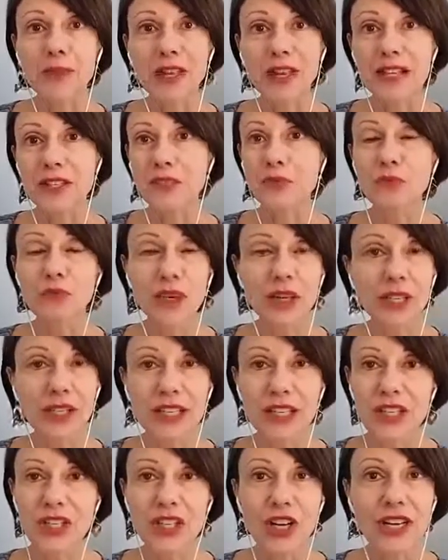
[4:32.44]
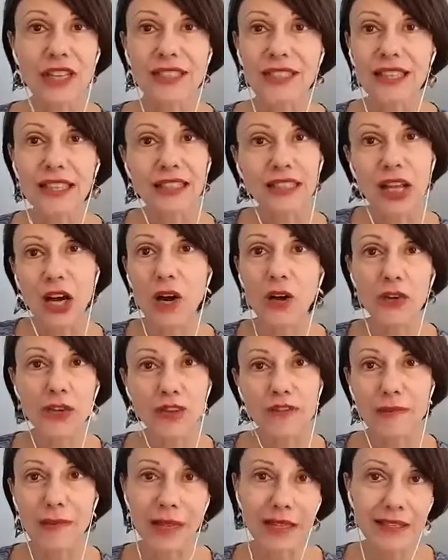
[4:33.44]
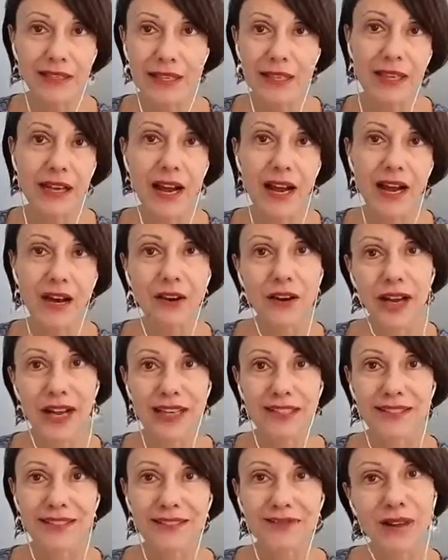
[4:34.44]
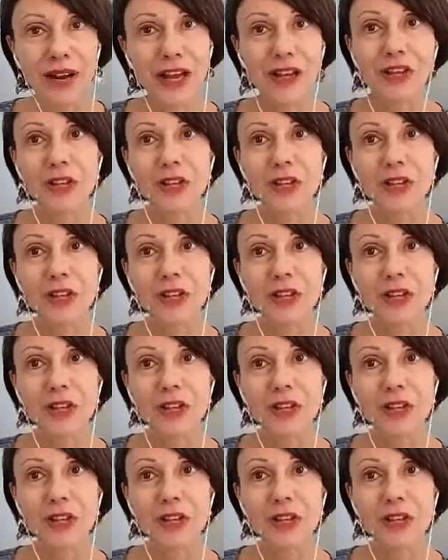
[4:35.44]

it's really just a loan you've made to the IRS, right?